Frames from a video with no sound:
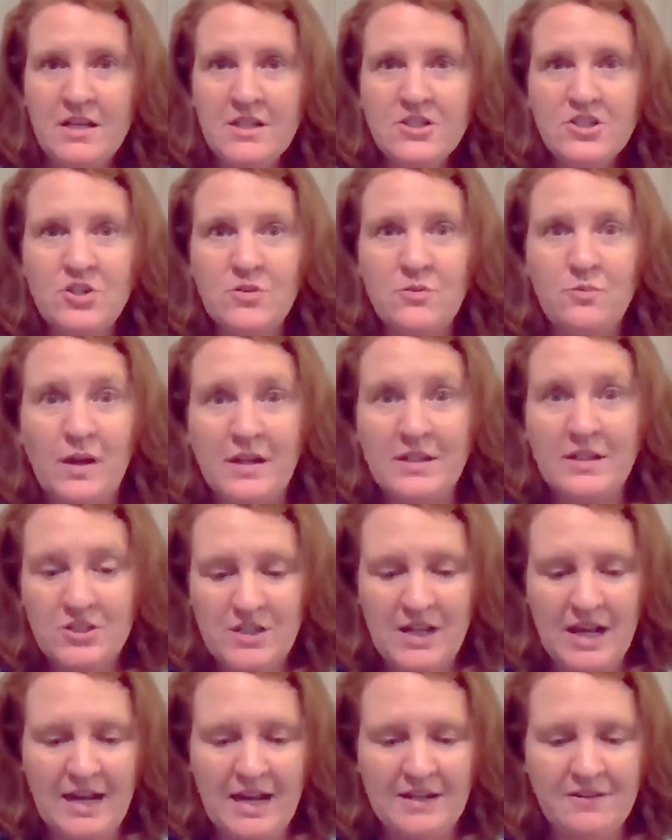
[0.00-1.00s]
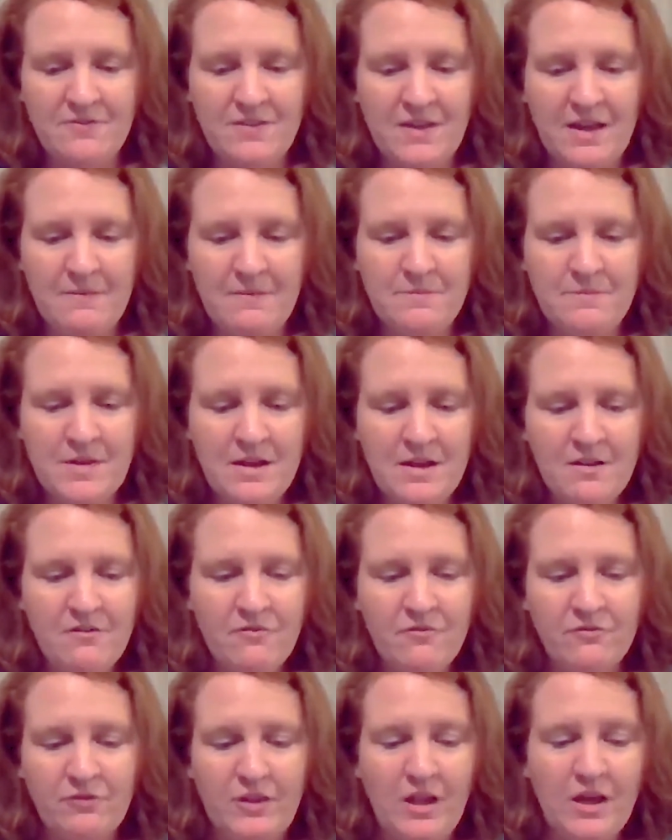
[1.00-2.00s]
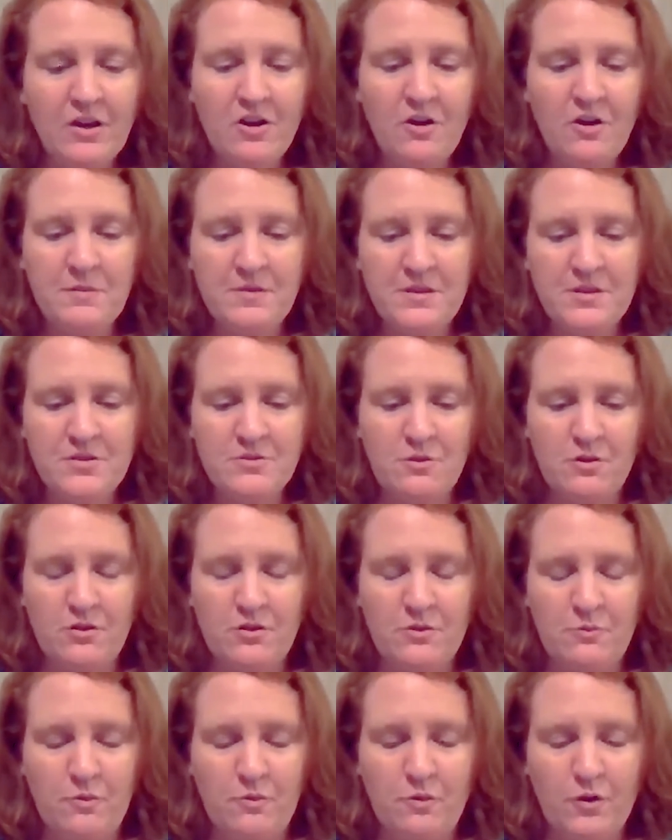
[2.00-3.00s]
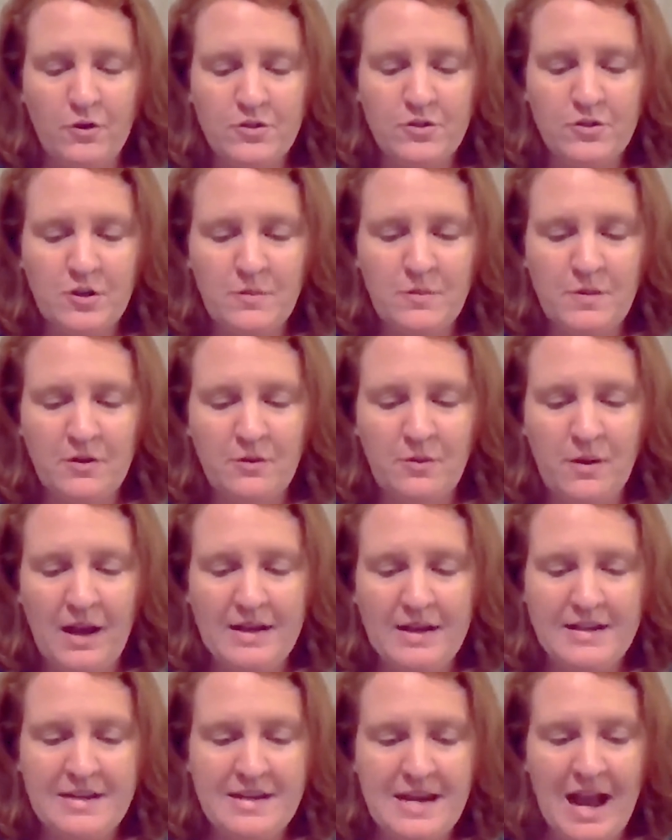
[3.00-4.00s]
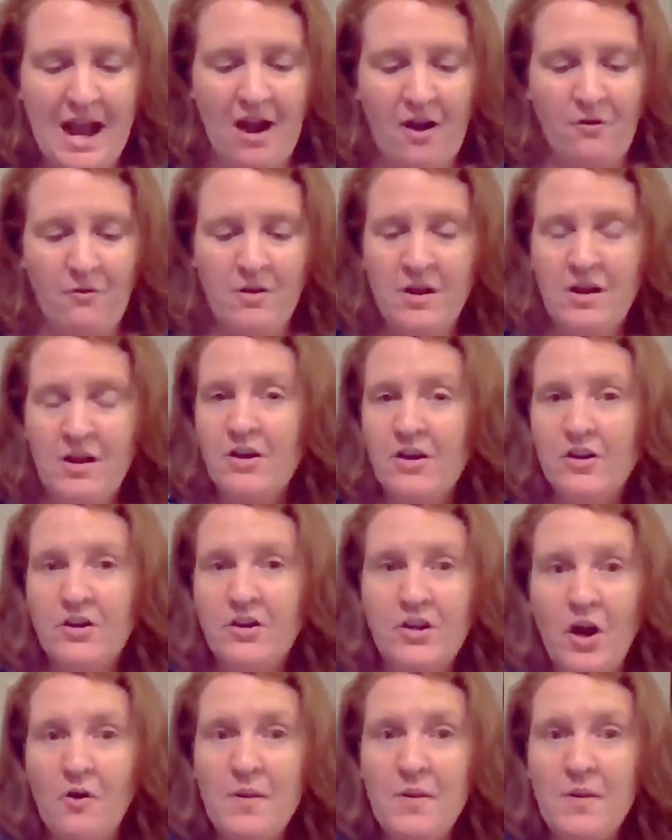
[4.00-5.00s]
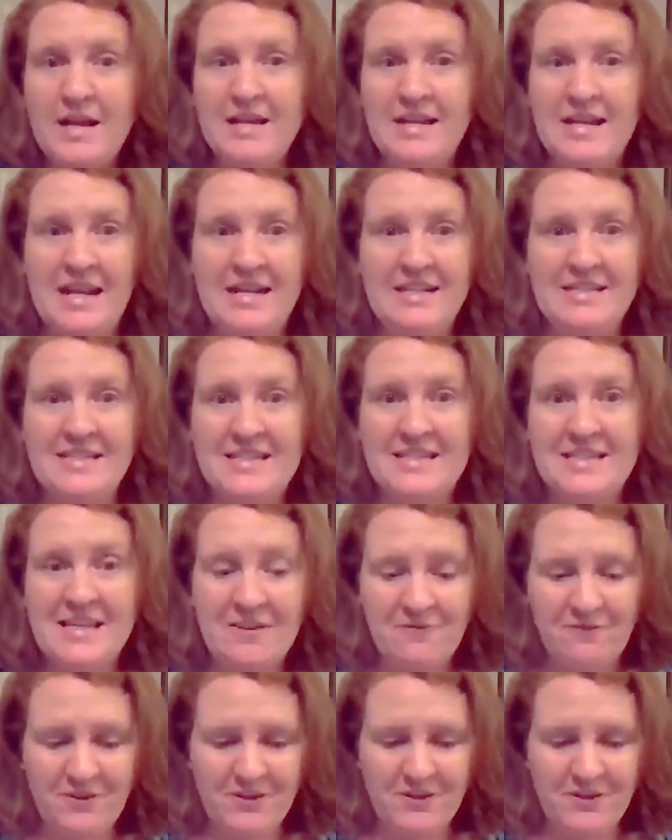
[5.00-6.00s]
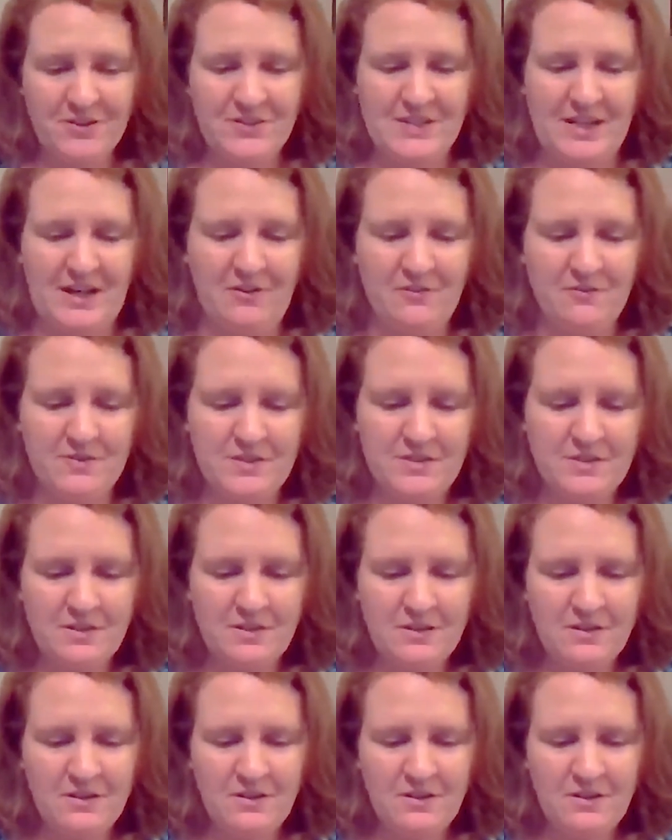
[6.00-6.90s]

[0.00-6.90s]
She rushed ahead of them, flung open the door to the wardrobe, and cried, Now, go in and see for yourselves.